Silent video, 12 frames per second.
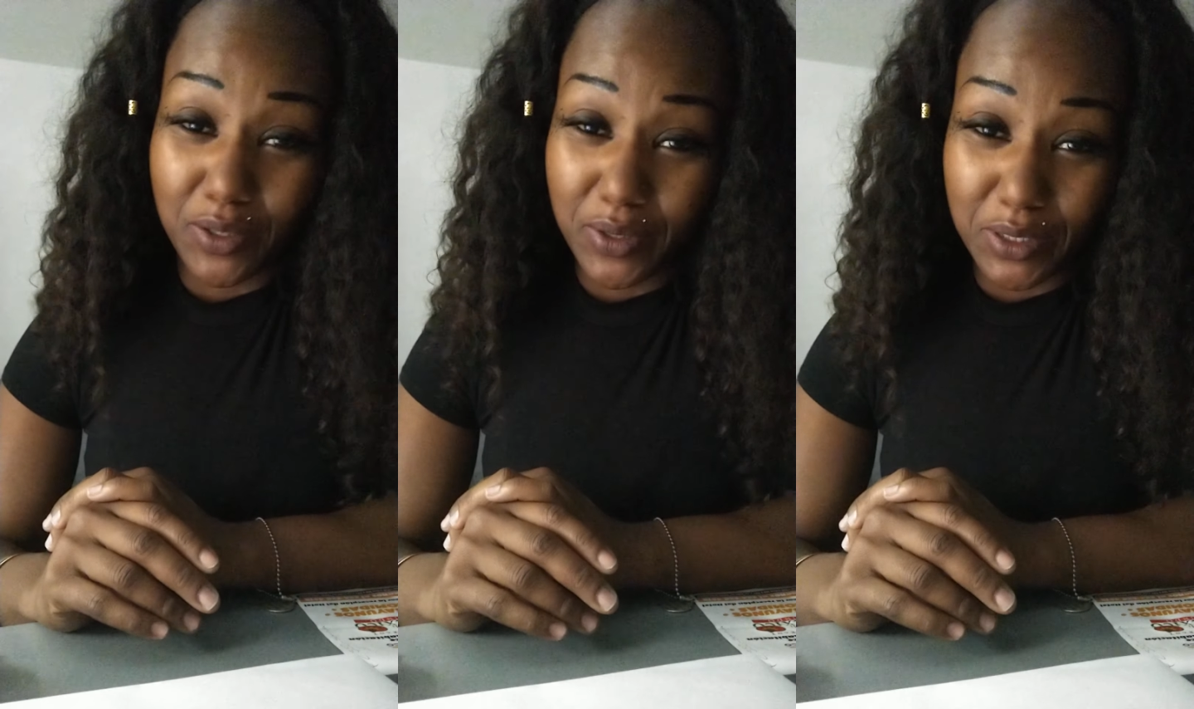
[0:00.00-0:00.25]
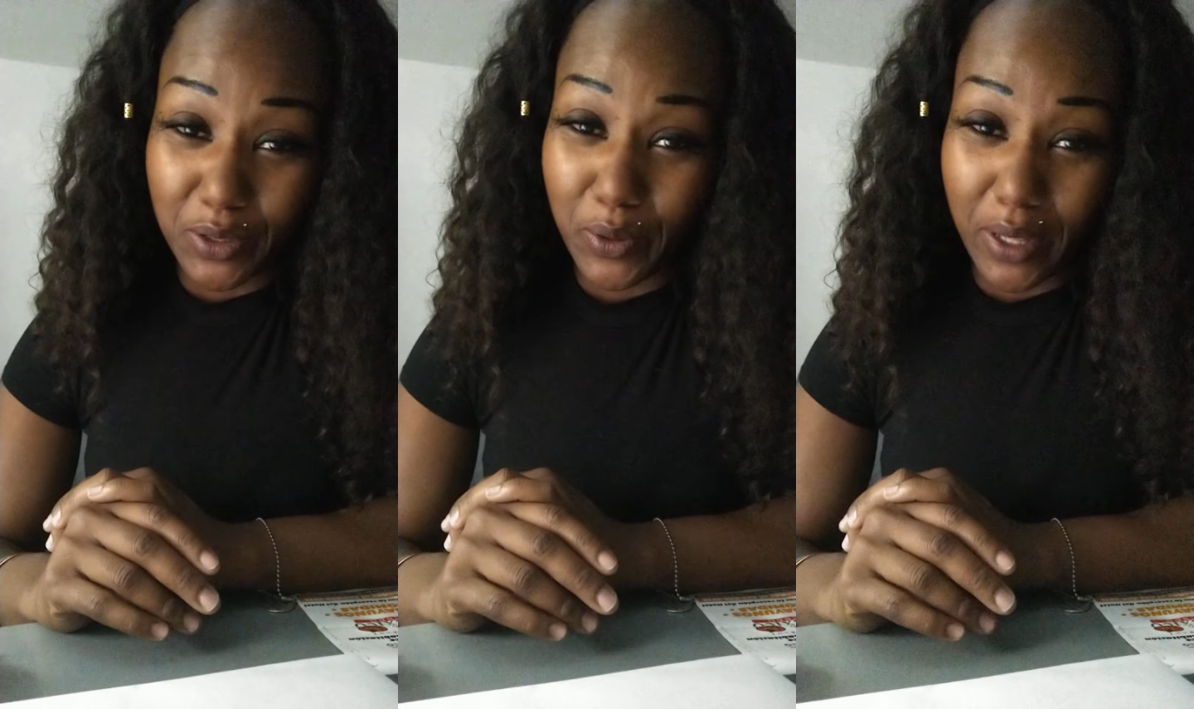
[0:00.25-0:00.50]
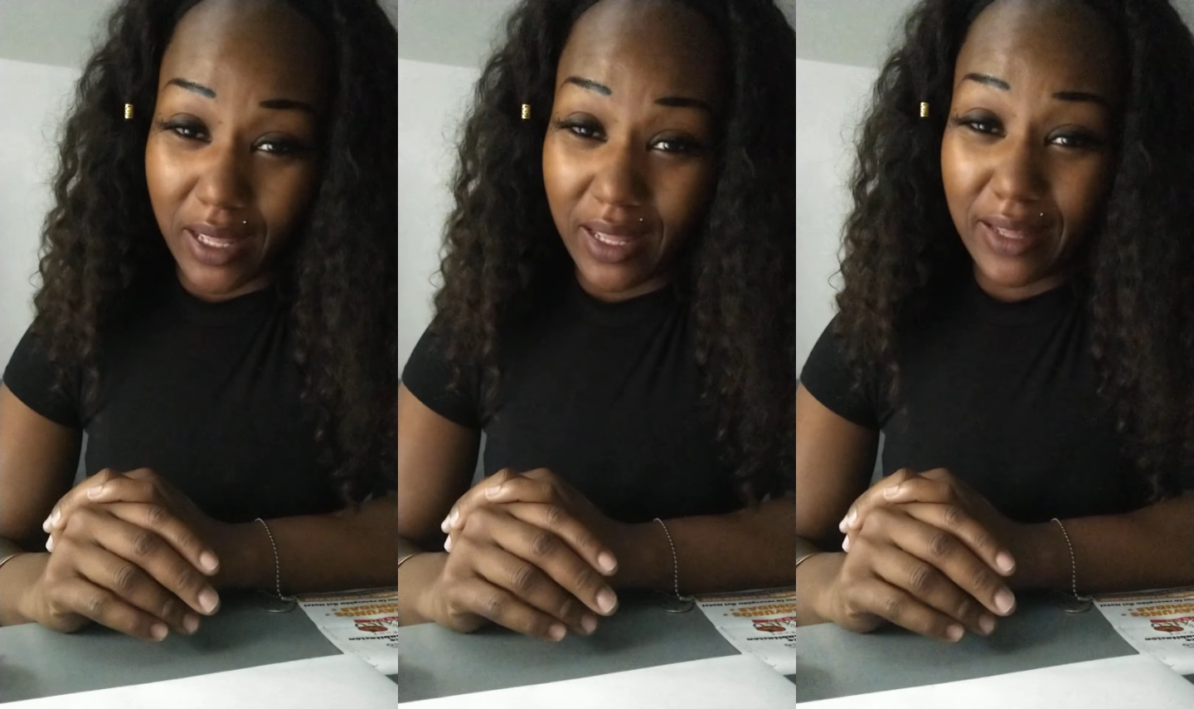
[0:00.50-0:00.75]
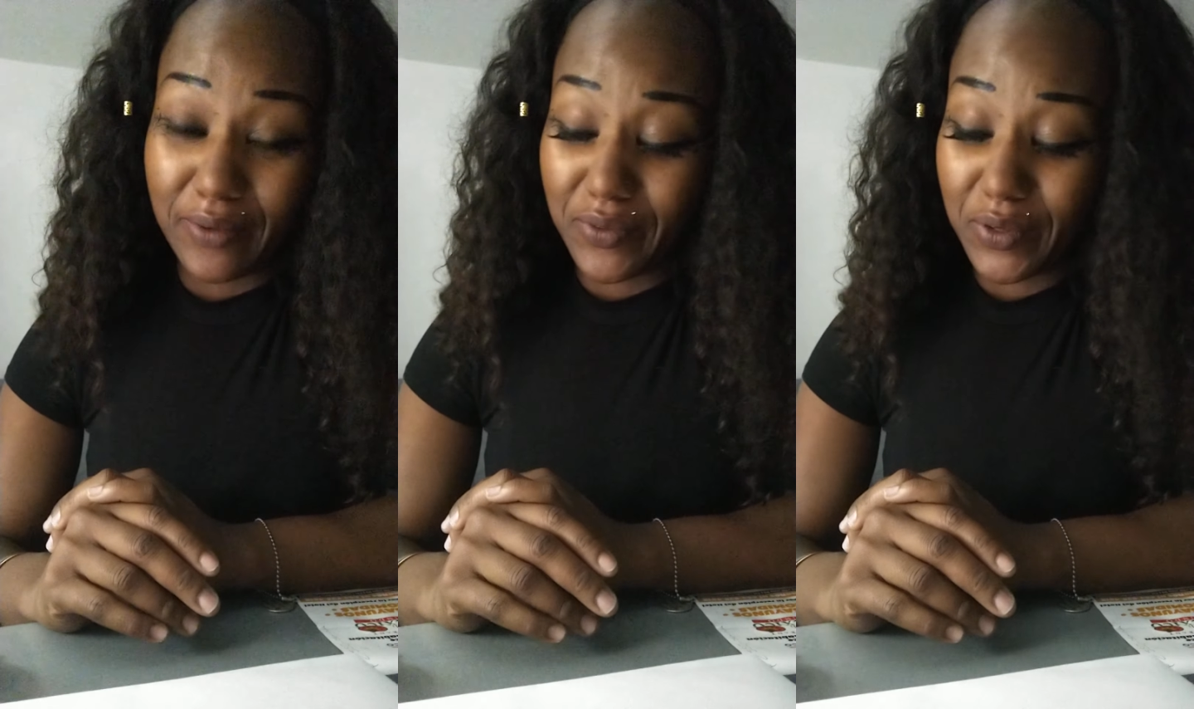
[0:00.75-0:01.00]
So it's okay
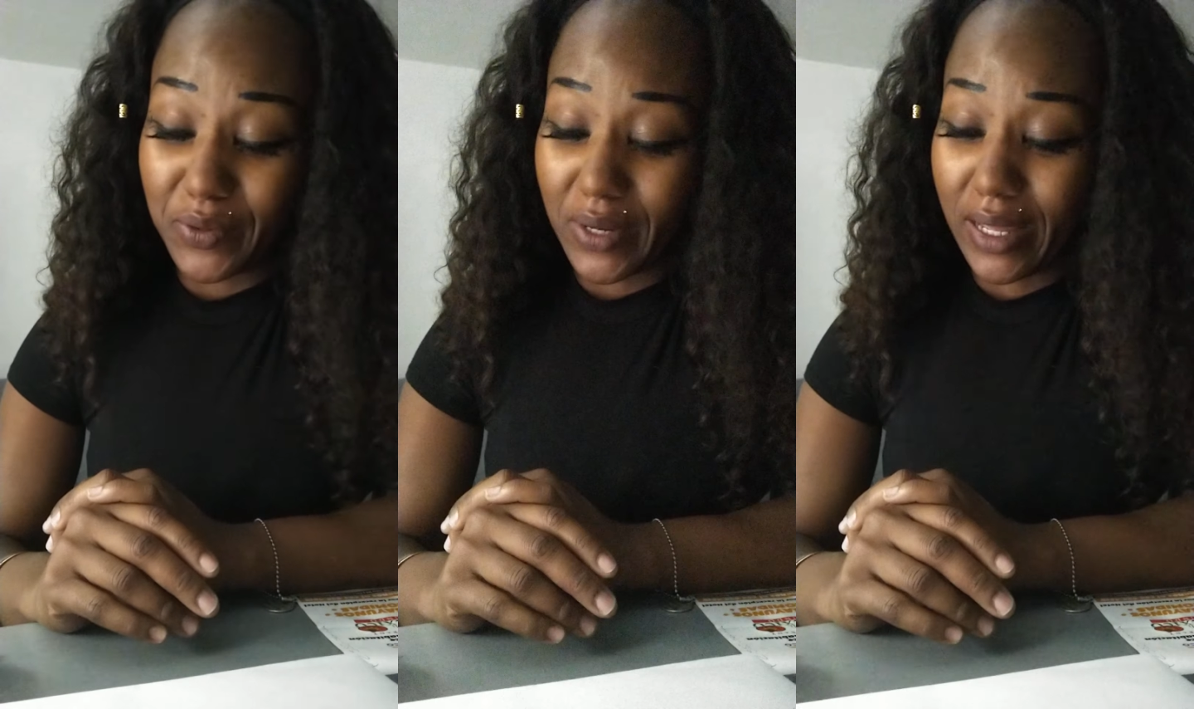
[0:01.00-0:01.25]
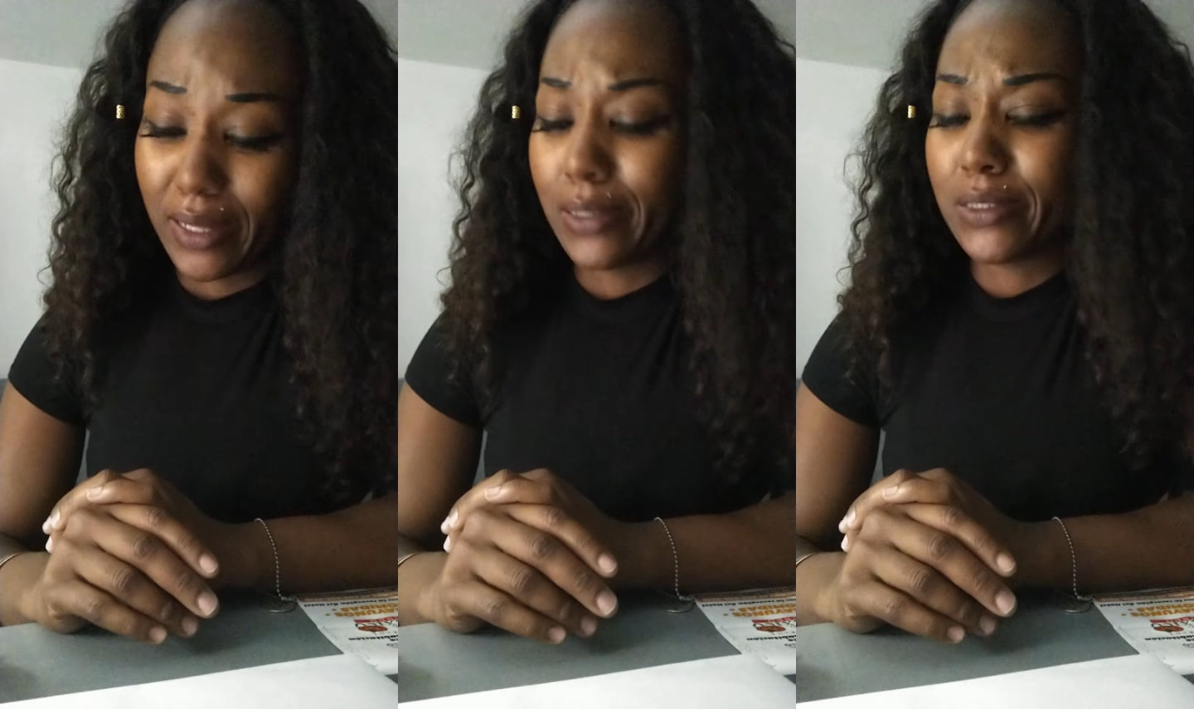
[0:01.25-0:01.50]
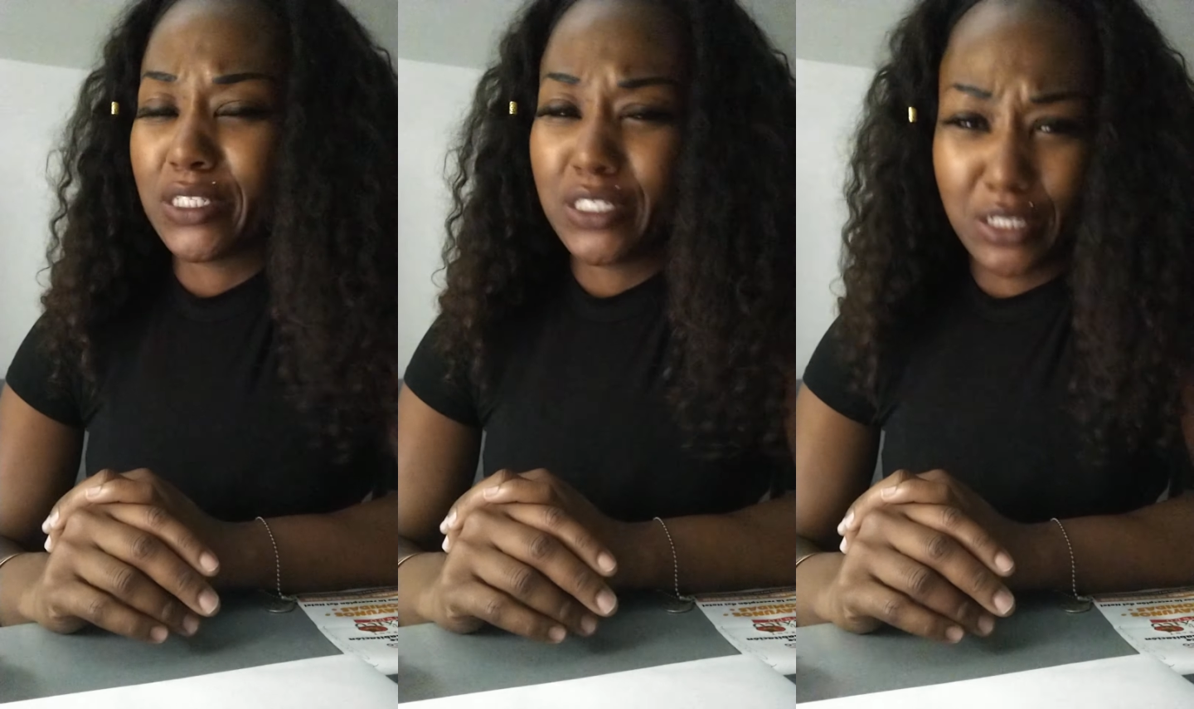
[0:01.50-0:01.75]
if you like